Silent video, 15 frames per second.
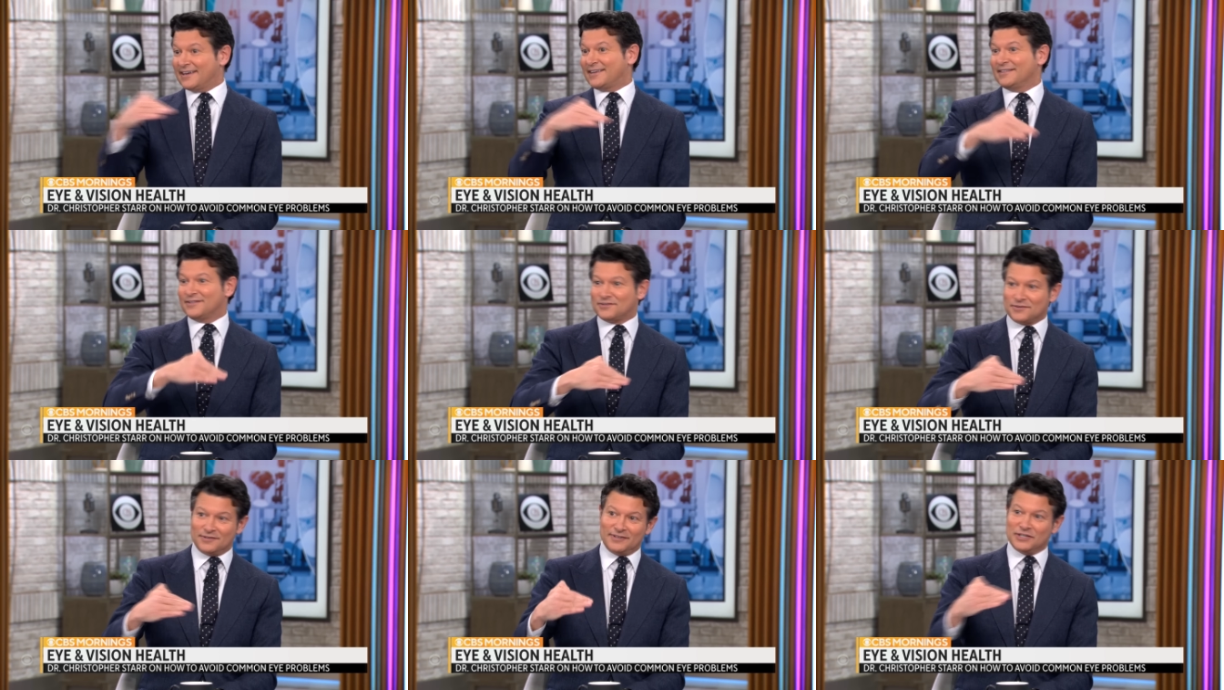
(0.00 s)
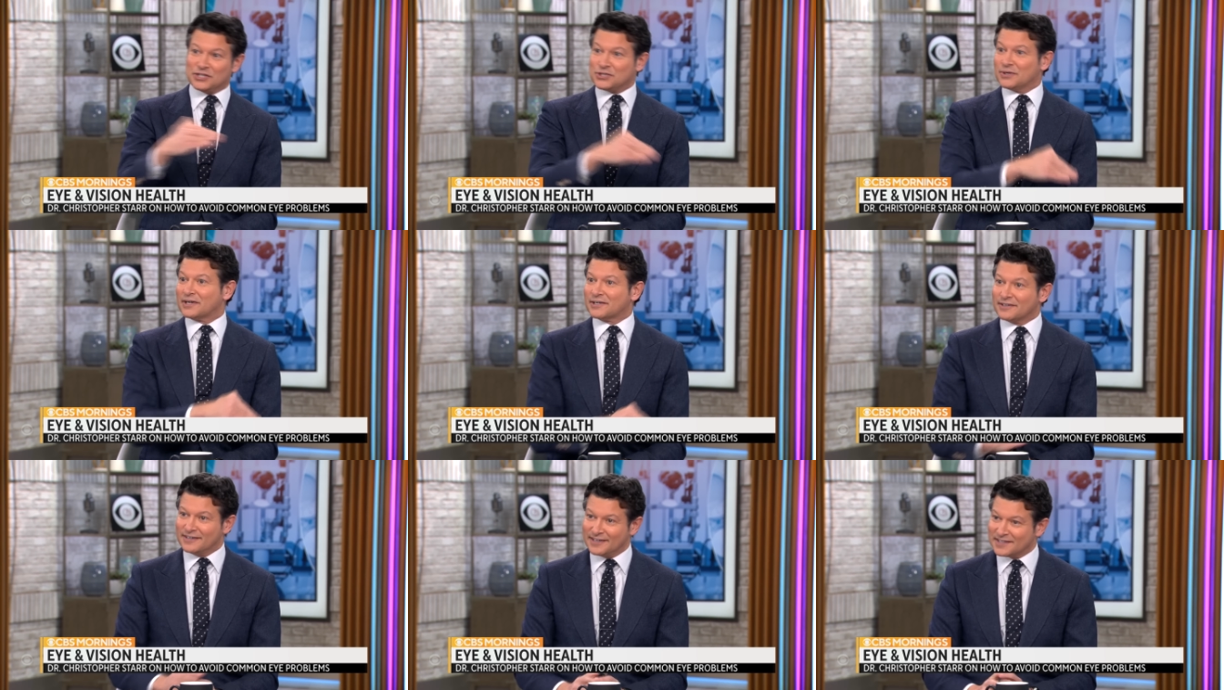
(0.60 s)
That can certainly
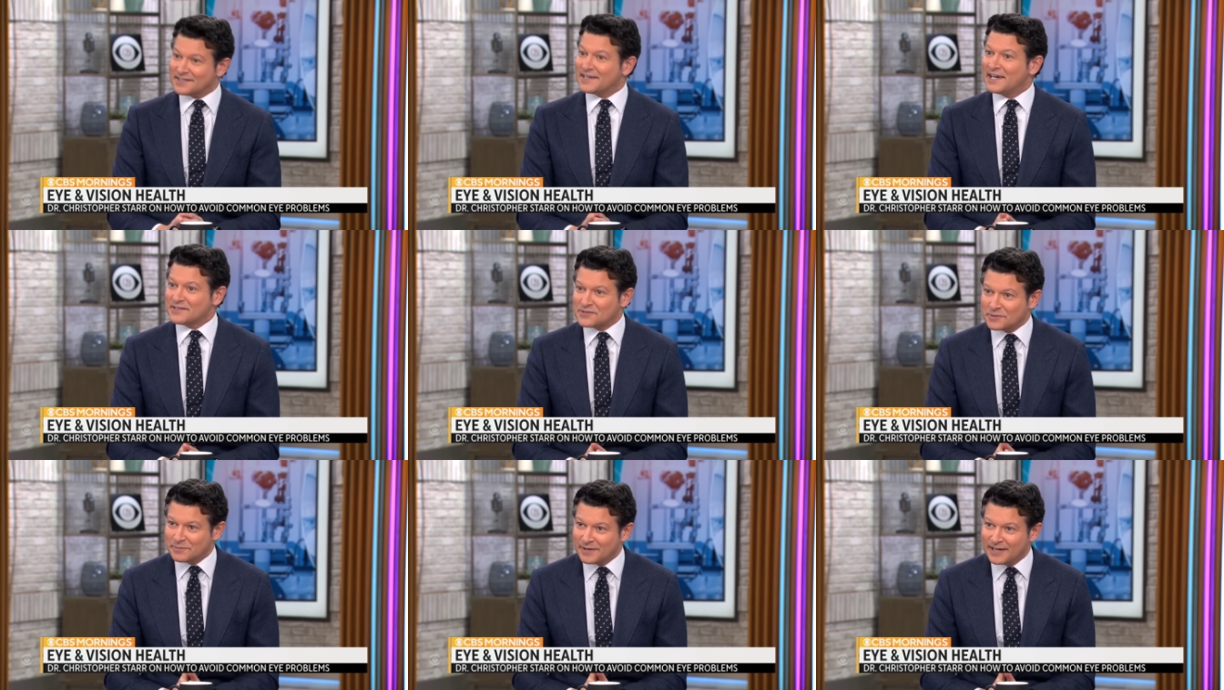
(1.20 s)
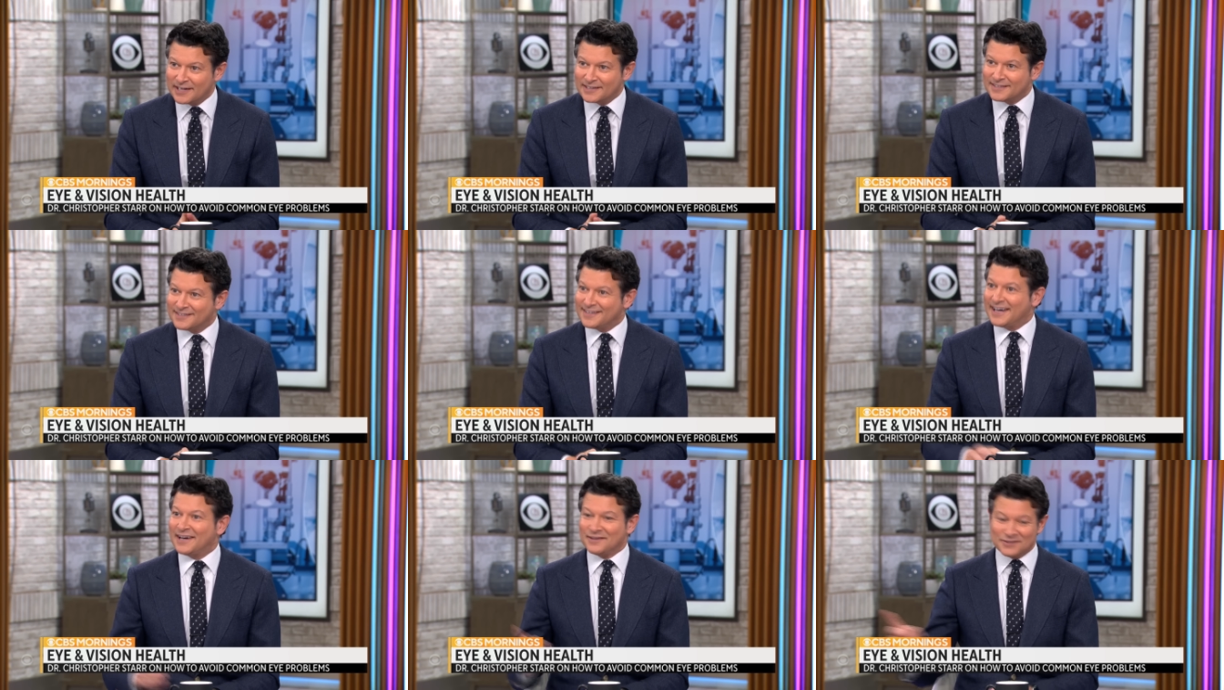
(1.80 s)
trigger and exacerbate
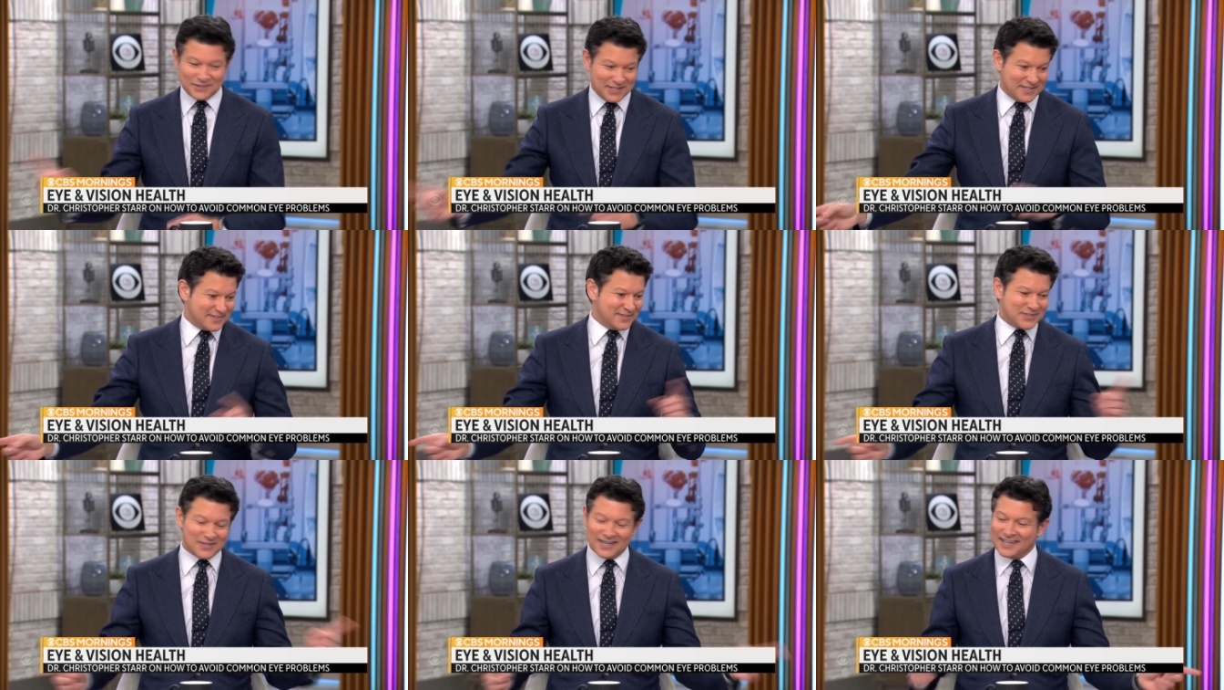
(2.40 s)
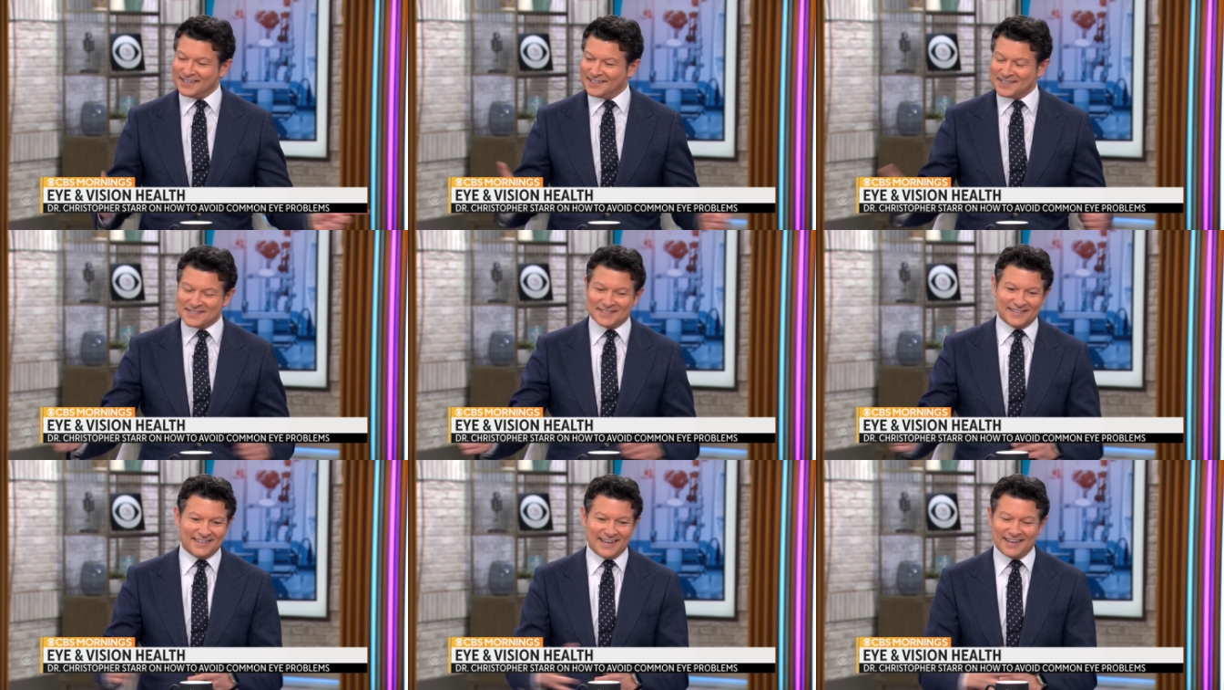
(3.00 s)
allergies and
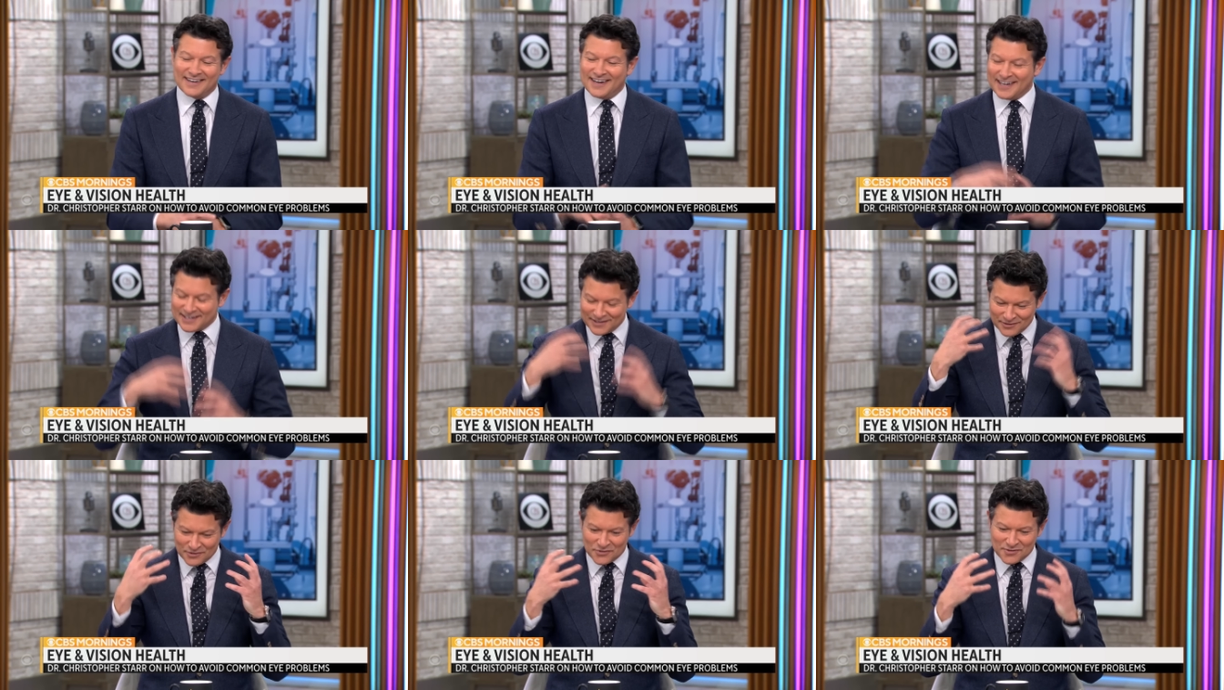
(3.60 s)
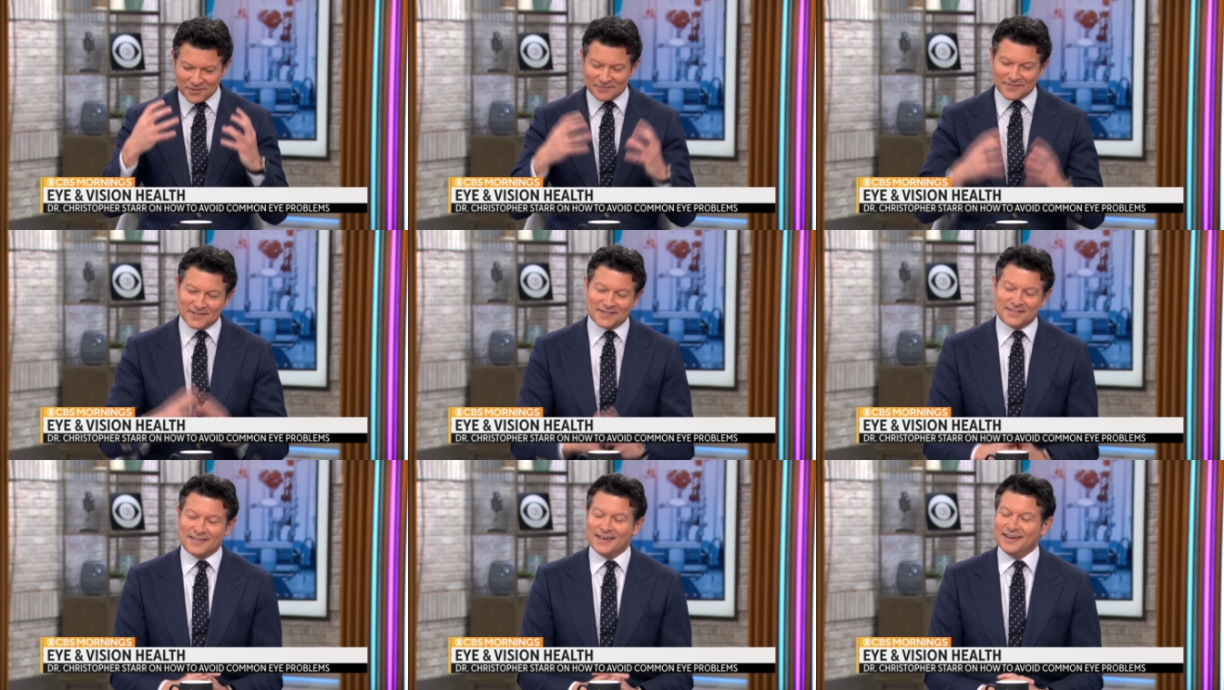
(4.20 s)
dryness and ocular
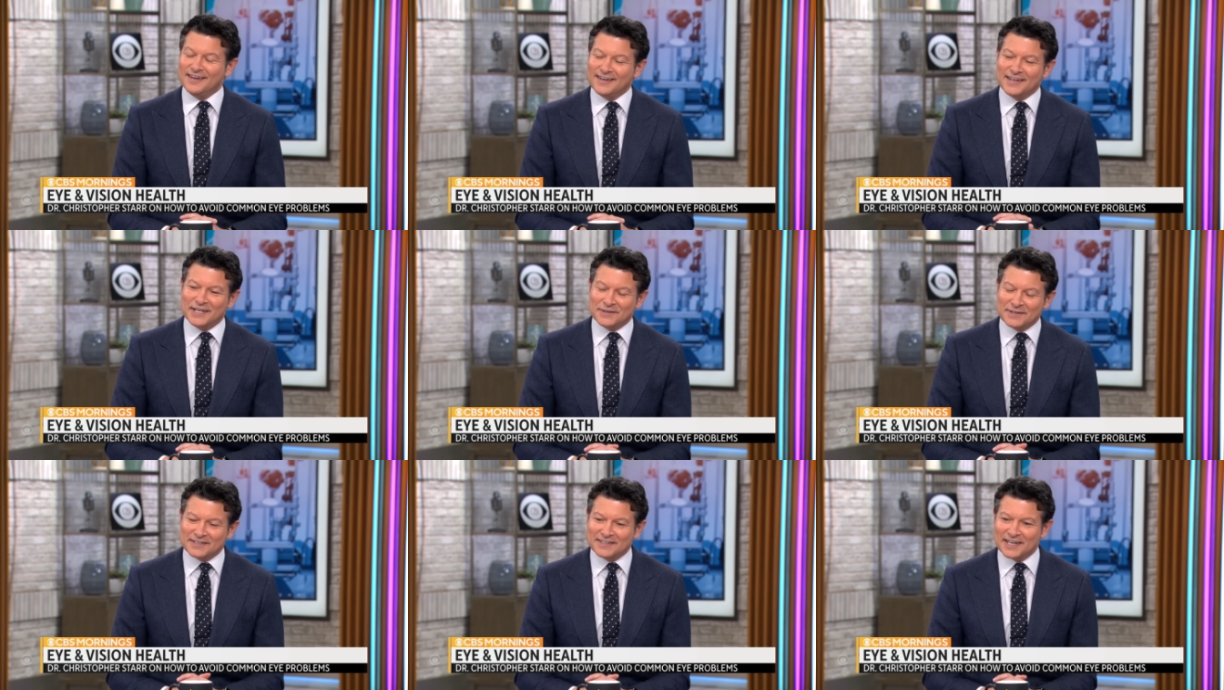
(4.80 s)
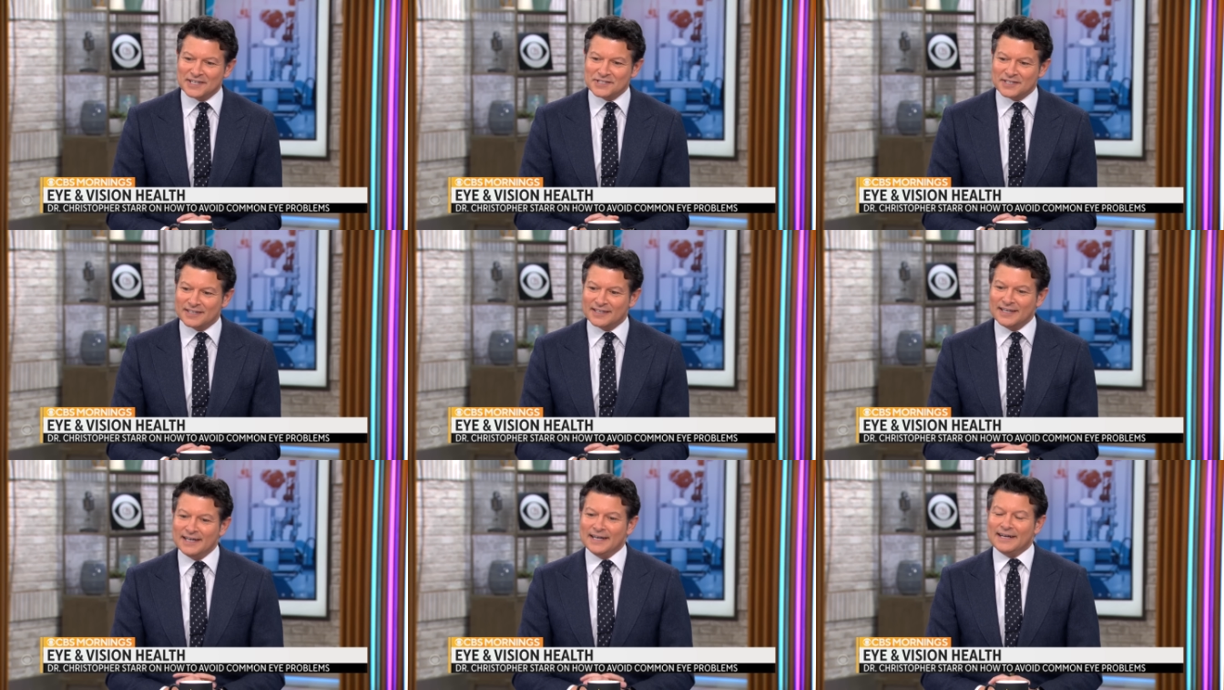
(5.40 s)
surface irritation.